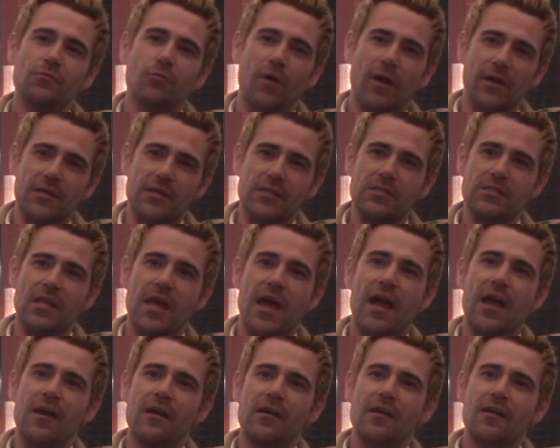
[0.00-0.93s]
why he's
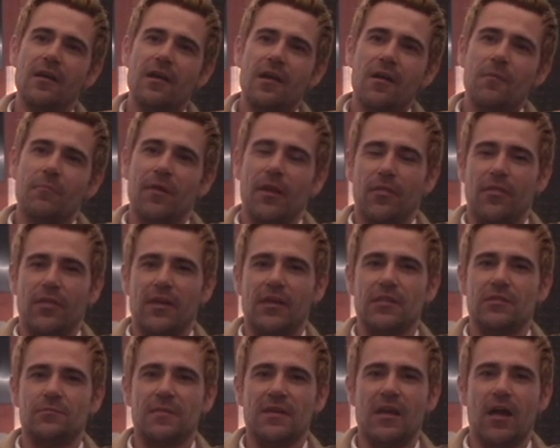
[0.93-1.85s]
there, but I think
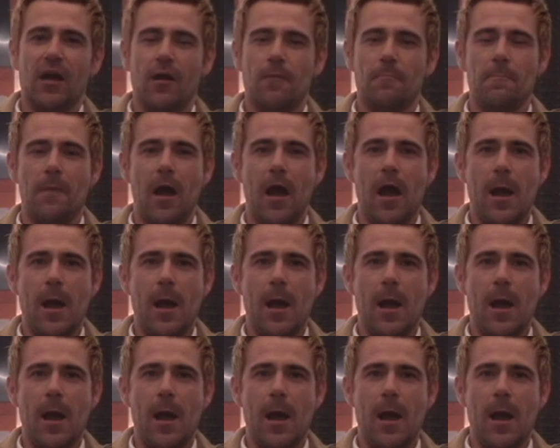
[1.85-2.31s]
he's become